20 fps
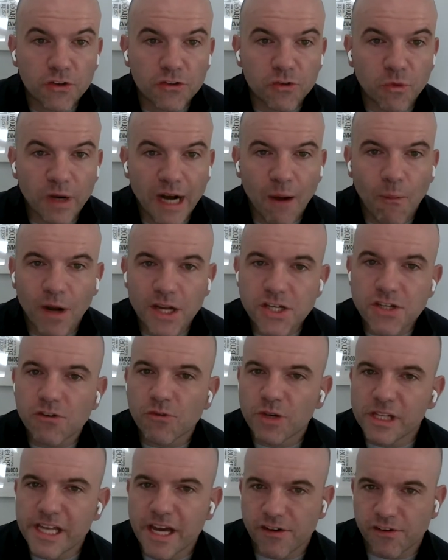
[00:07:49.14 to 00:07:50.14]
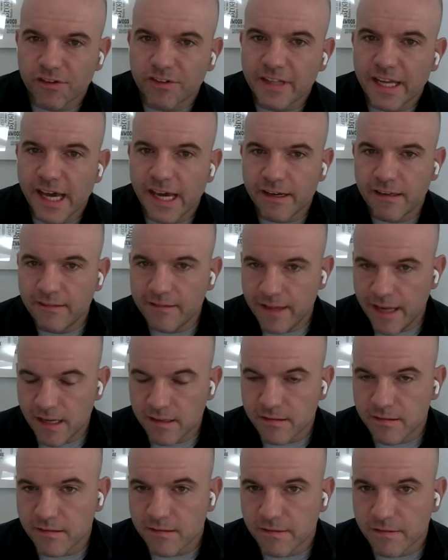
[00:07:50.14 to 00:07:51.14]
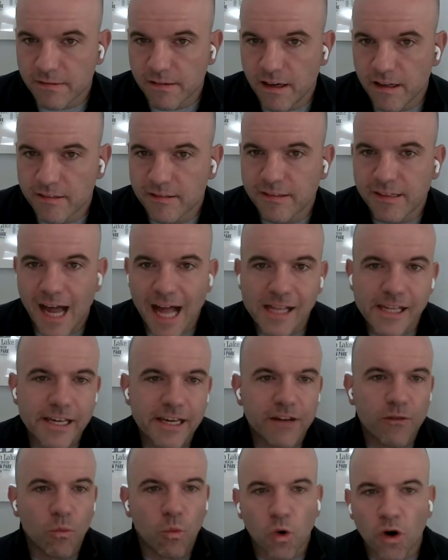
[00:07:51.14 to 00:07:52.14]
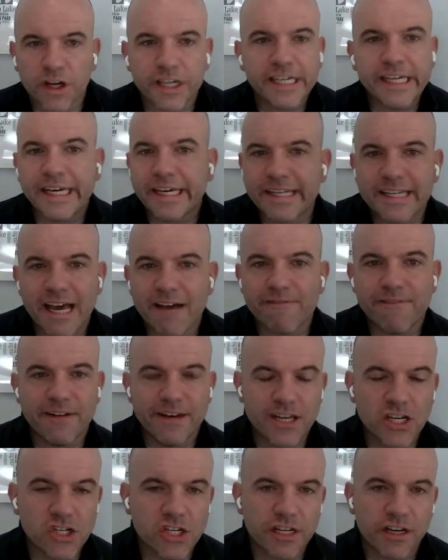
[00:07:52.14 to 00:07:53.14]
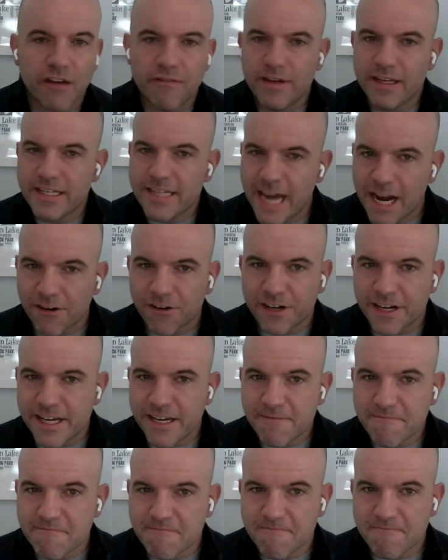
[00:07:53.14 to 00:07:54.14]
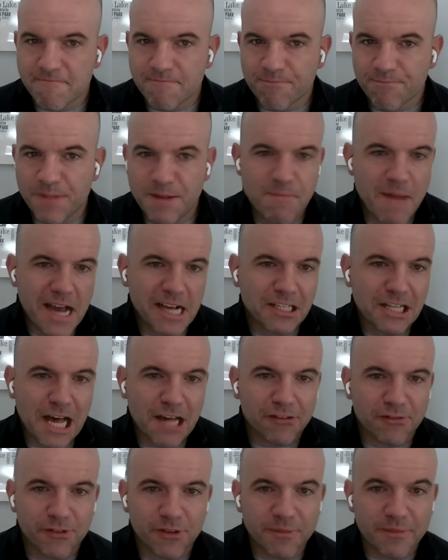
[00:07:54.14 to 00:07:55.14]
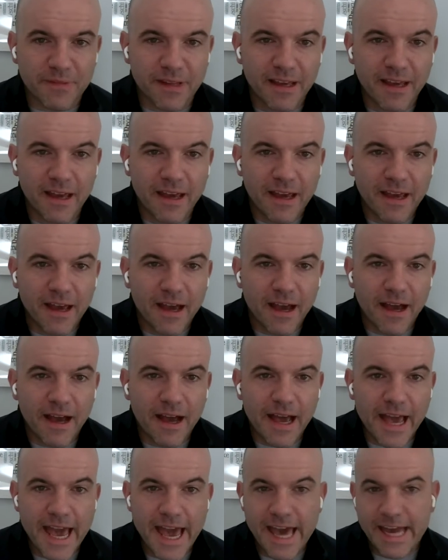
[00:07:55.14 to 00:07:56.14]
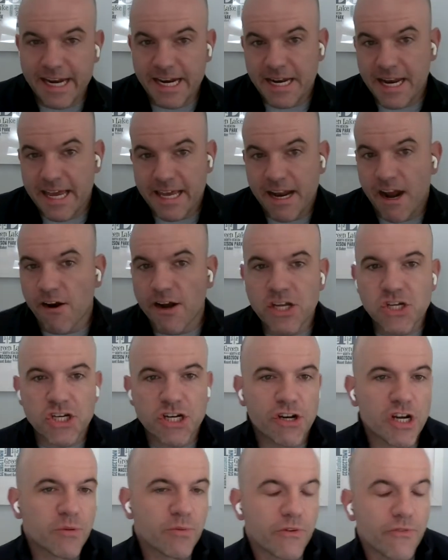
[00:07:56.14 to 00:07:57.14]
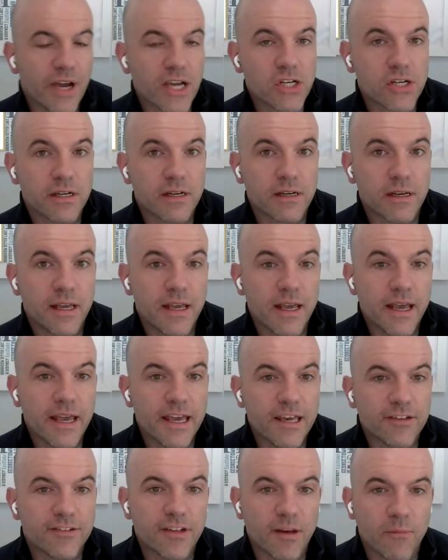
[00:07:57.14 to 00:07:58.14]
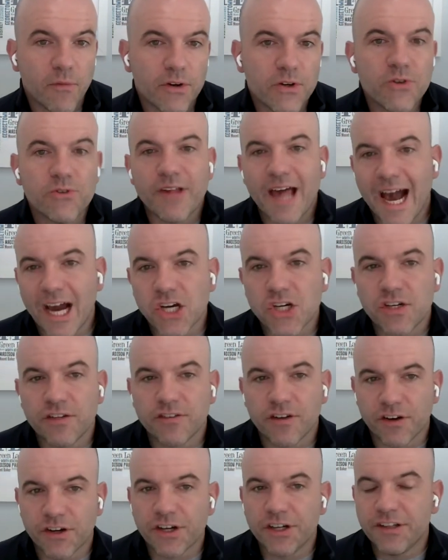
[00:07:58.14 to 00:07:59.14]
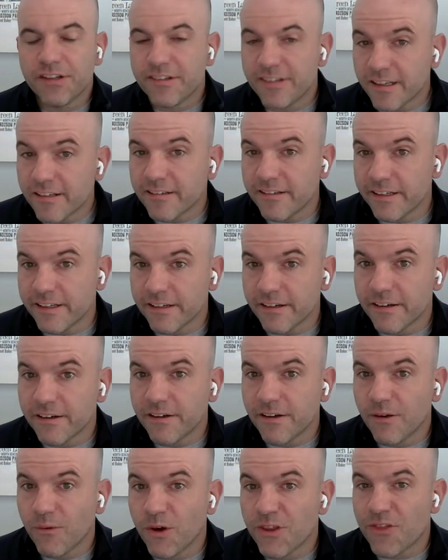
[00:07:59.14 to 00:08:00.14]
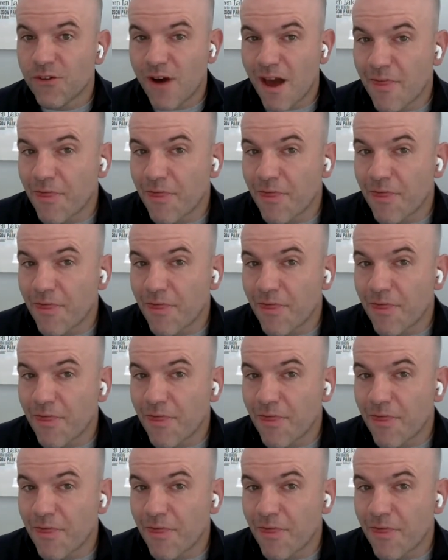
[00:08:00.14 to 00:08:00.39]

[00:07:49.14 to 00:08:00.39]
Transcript: So what I want you to really understand is this, a solid working definition of integrity in my classroom and in, in our engineering profession is someone whose actions are consistent with their